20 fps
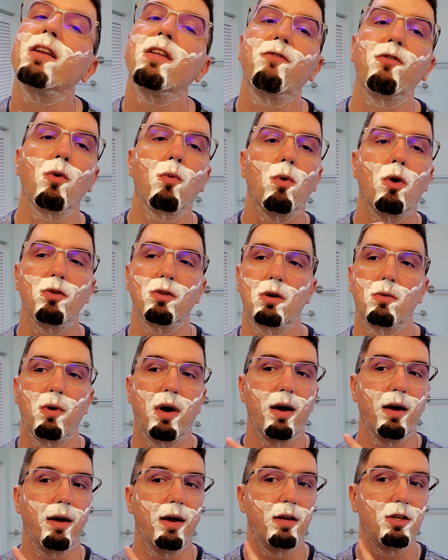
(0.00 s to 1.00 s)
And if you wonder
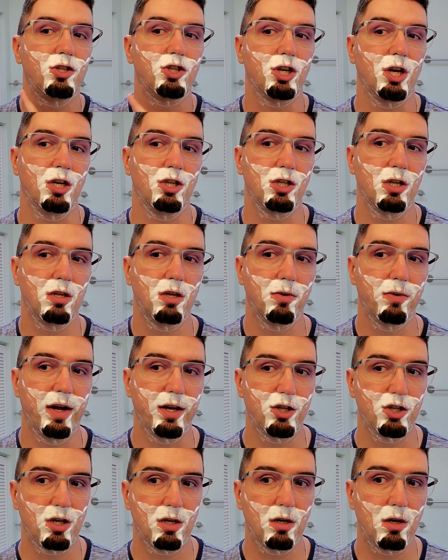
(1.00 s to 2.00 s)
why I changed the
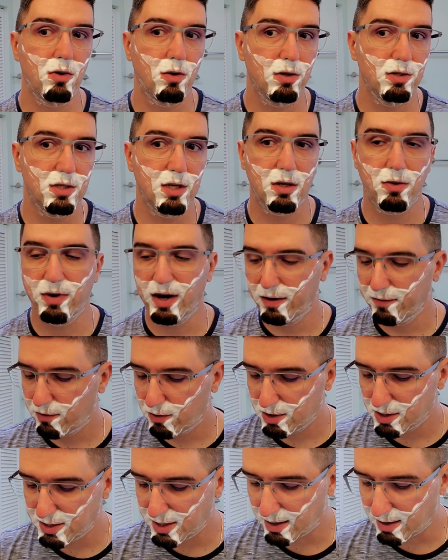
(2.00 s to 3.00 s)
direction across the grain
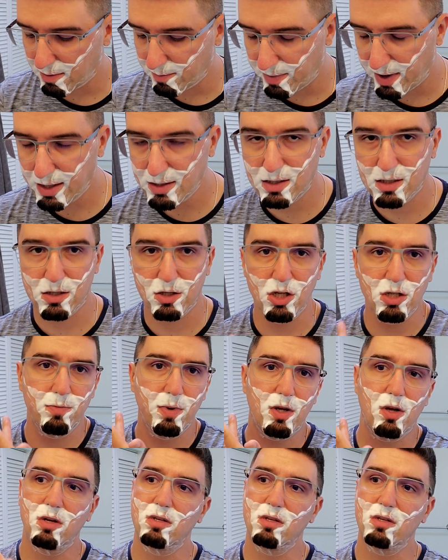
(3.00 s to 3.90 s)
for the second pass, it's just